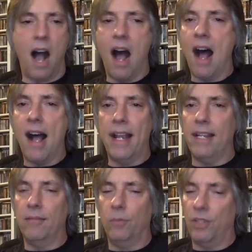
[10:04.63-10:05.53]

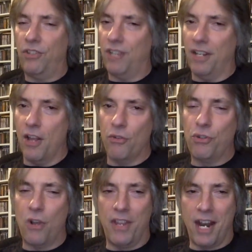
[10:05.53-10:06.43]
I, which another
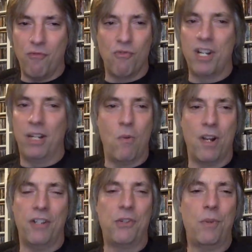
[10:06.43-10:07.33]
song that I really
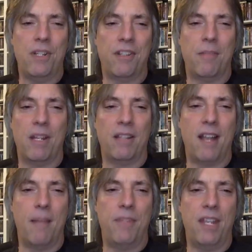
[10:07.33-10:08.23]
wanted to squeeze into my
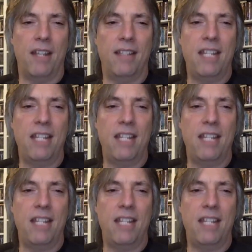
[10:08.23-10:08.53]
top 10,